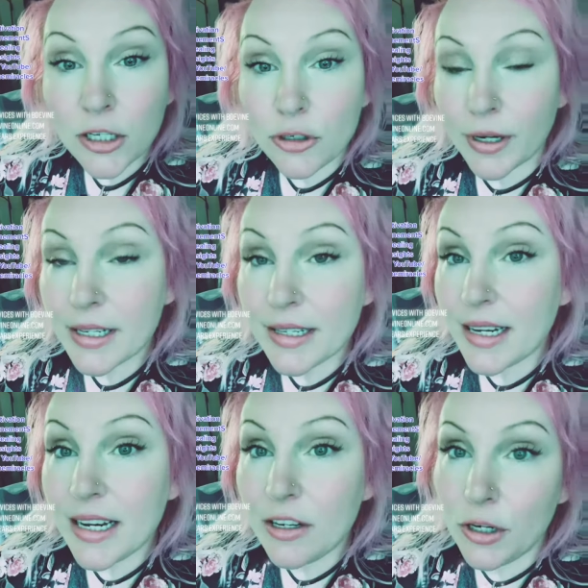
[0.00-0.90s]
Trust
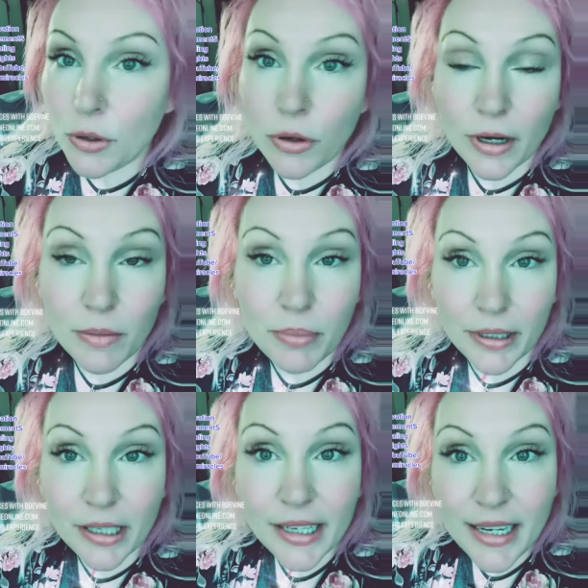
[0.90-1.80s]
in your
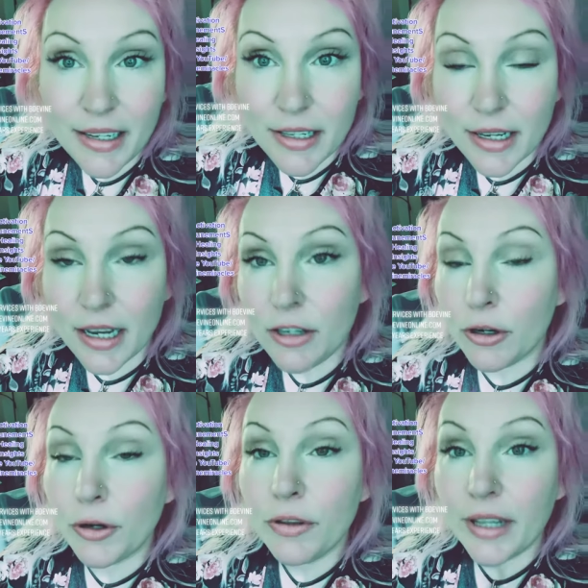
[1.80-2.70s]
abilities and
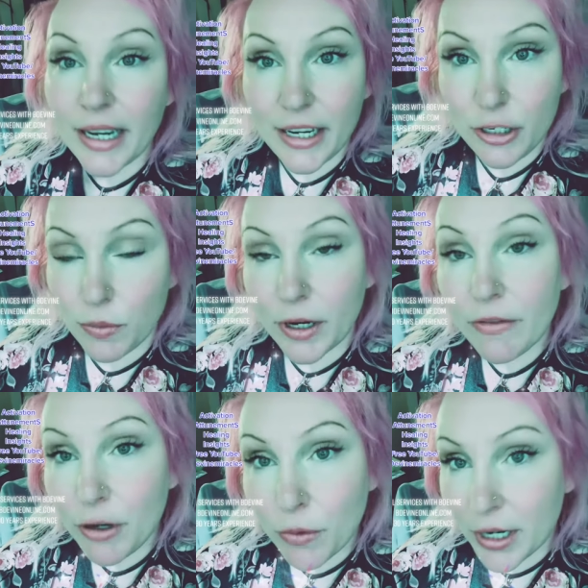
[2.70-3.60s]
know that each one
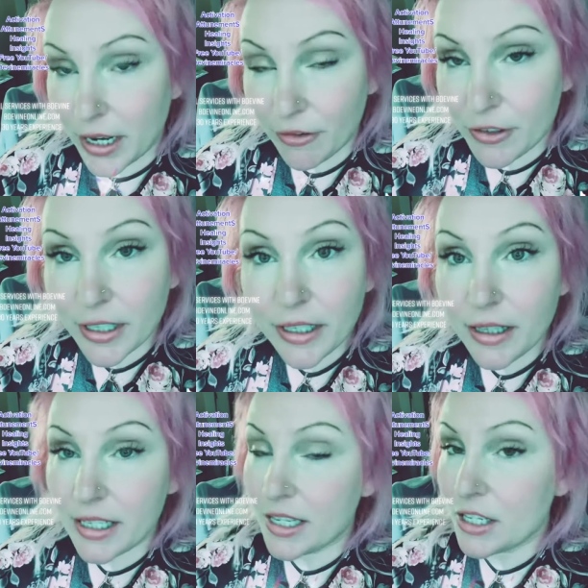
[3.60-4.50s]
of you are gifted.
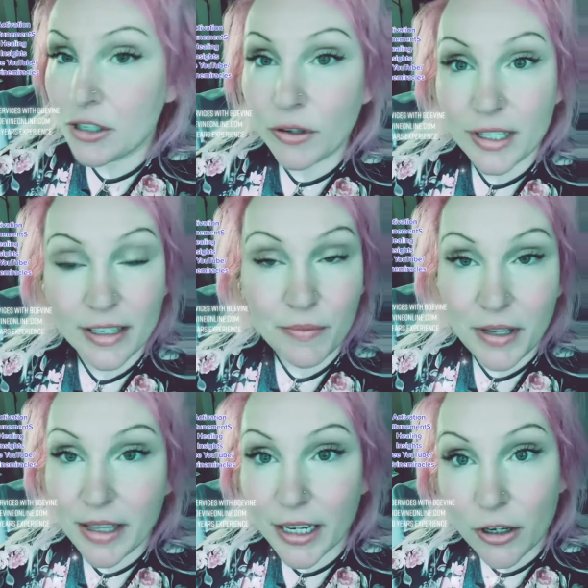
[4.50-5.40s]
This is not
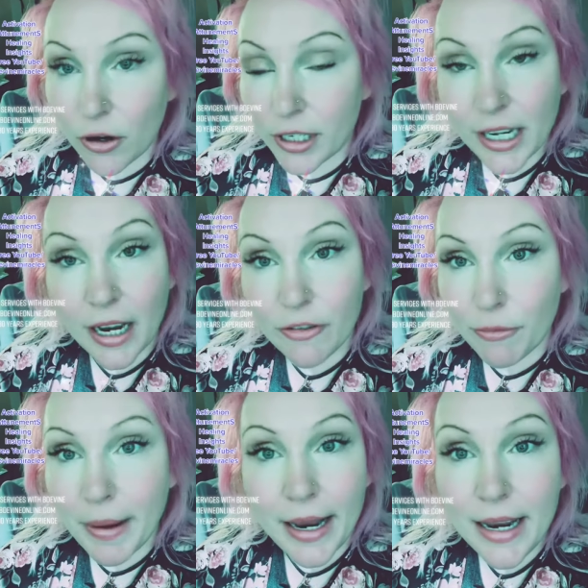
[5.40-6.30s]
something that God gave
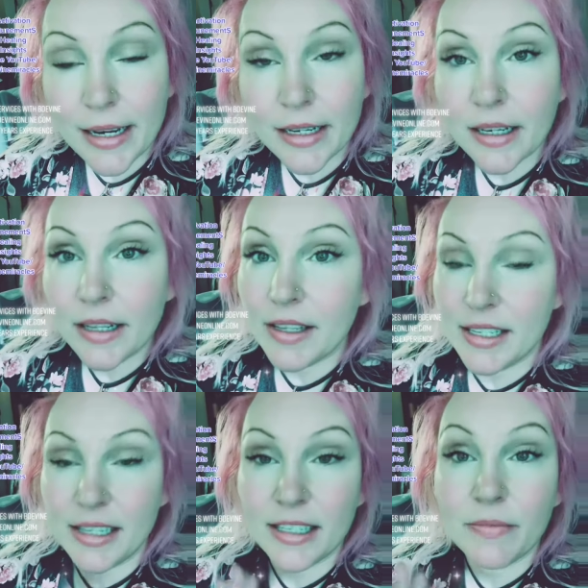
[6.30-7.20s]
me.
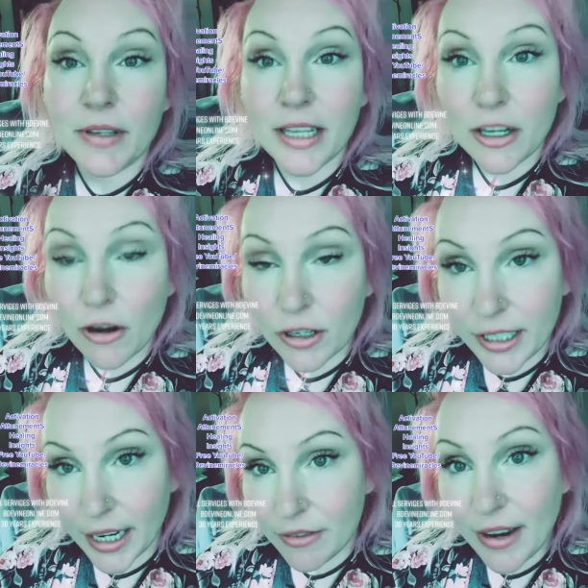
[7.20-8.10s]
This is something that God
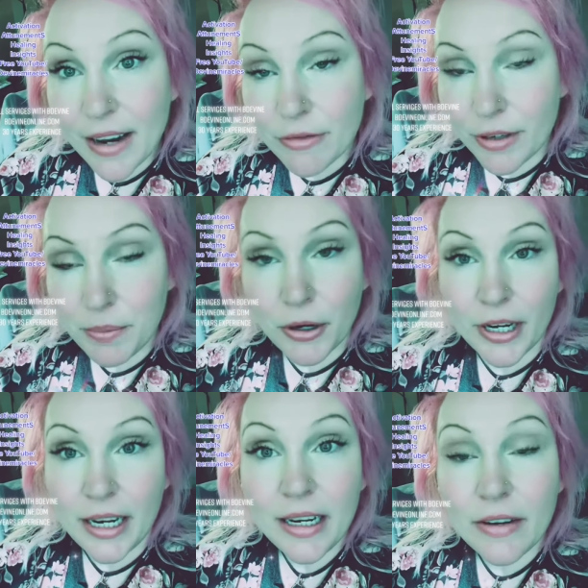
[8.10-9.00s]
gave
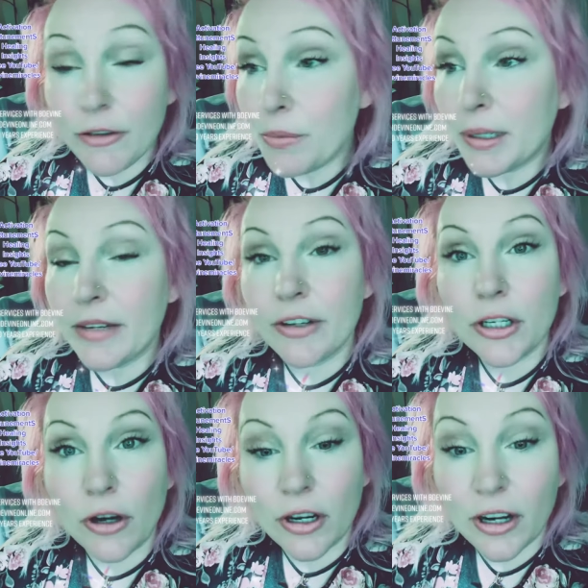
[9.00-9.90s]
everybody. If you believe in
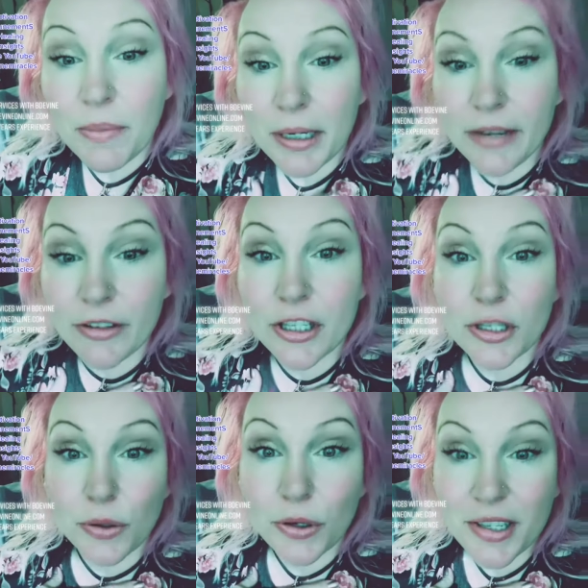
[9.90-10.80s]
God, I believe in
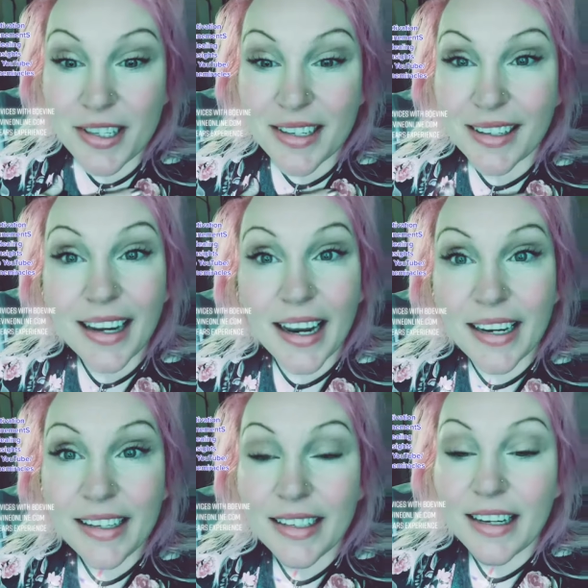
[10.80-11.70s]
source,
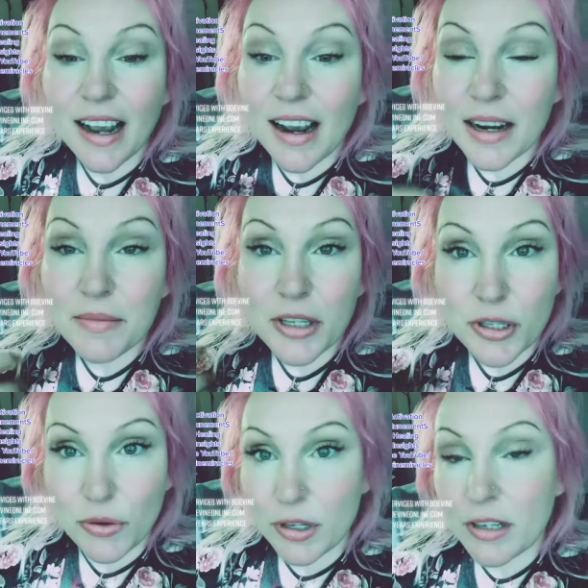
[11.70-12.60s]
okay? Um,
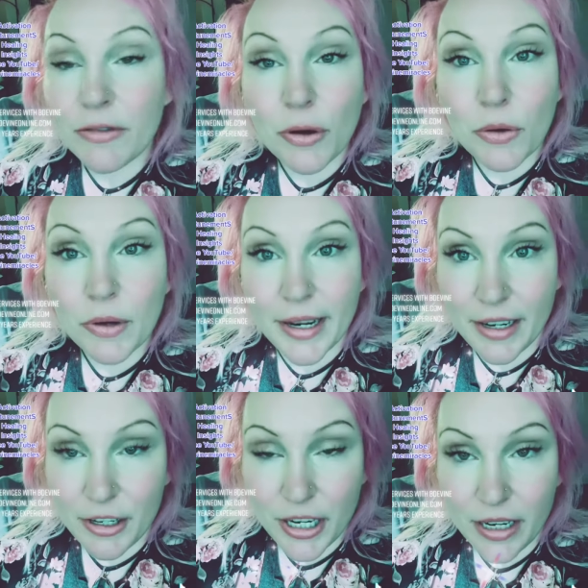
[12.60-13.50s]
source of all
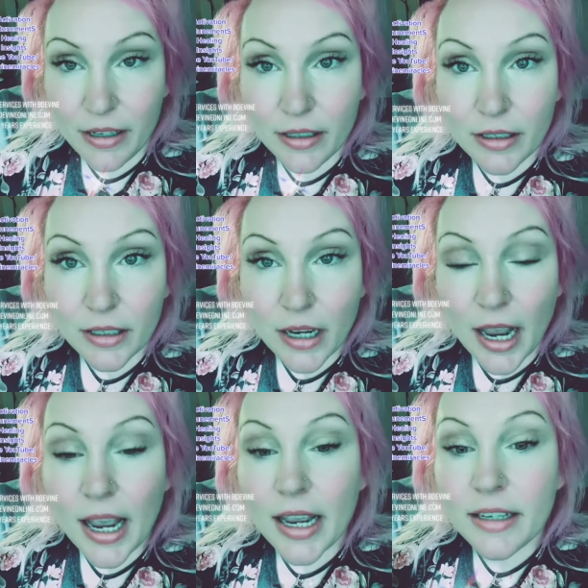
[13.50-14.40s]
energy.
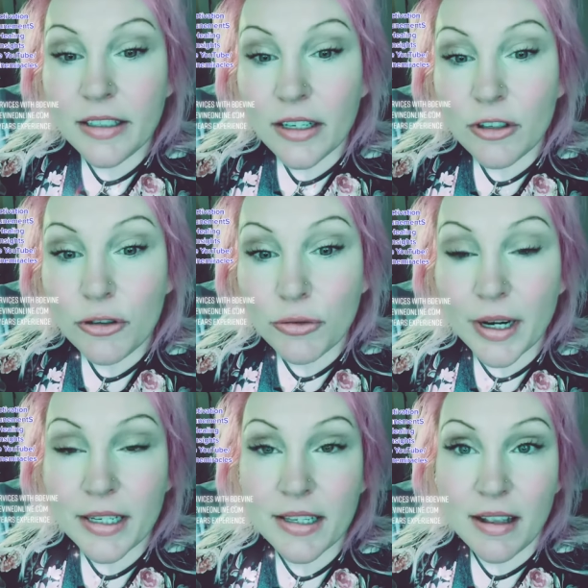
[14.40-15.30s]
And
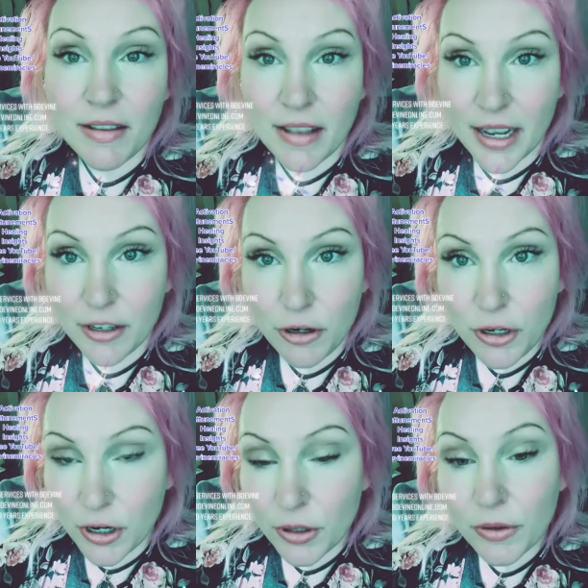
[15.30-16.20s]
trust that
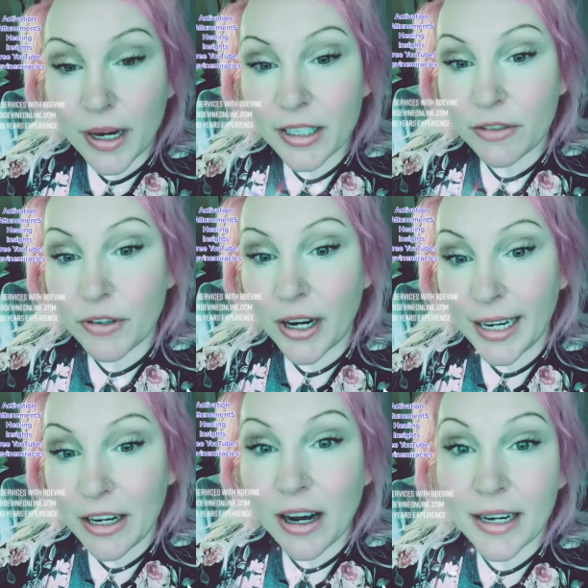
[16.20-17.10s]
you are
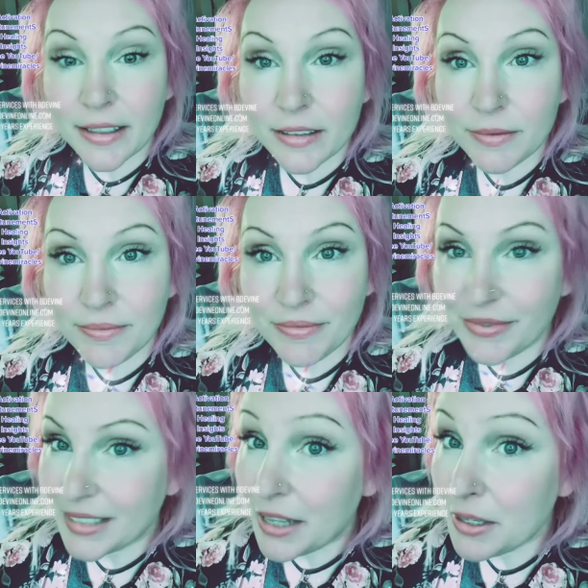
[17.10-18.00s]
divinely guided
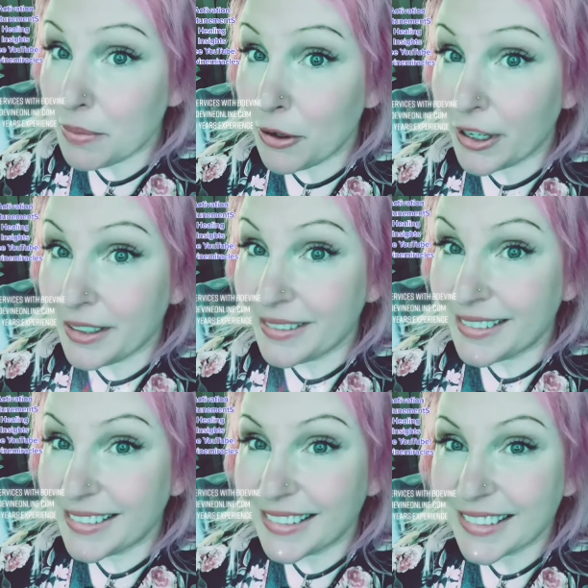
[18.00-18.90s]
and supported.
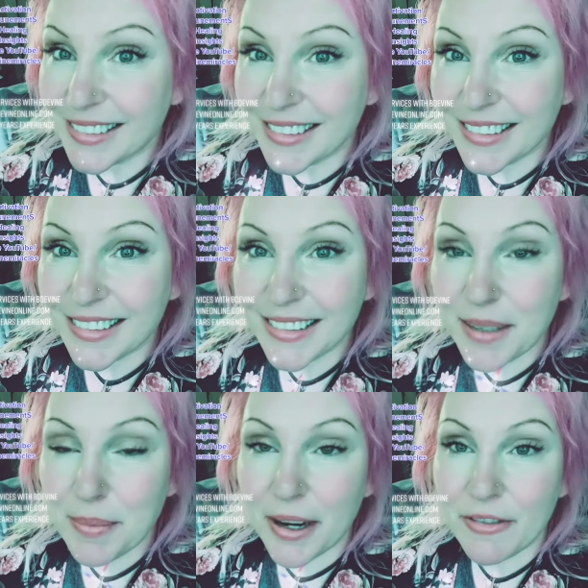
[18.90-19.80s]

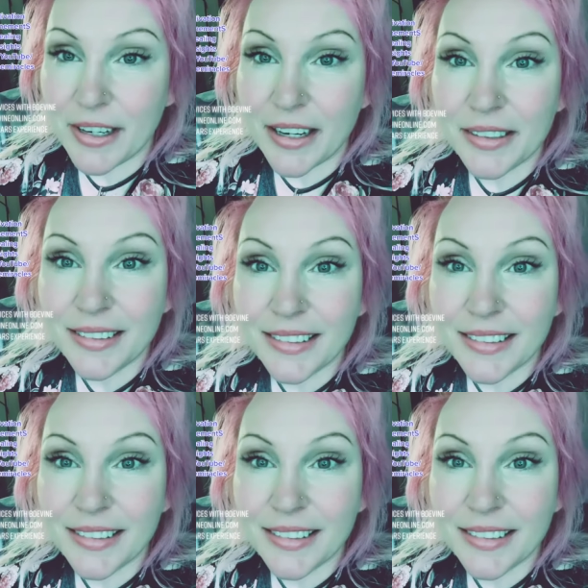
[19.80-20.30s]
Bye for now.